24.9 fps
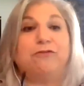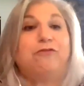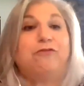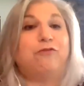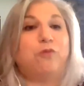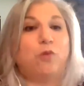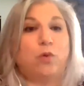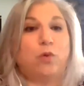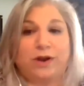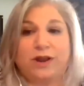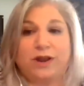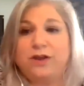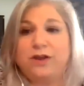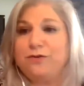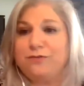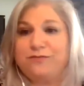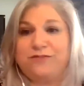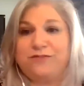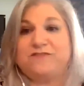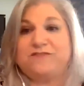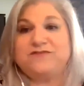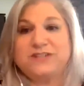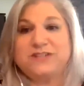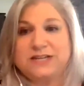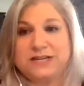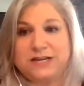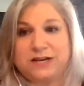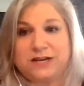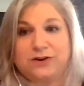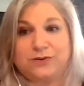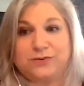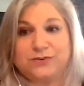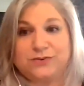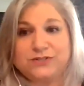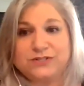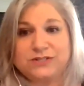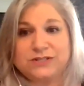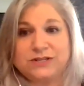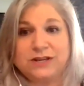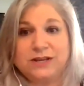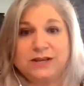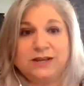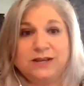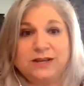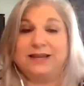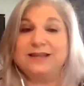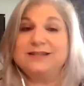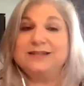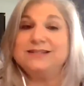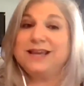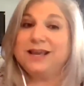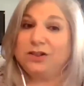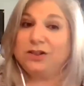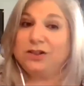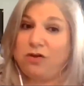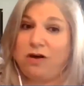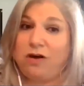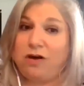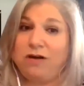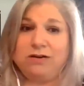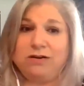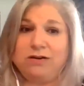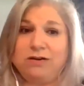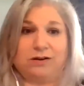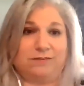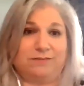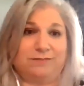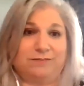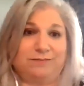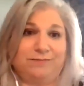40 or 50 years, it can take longer.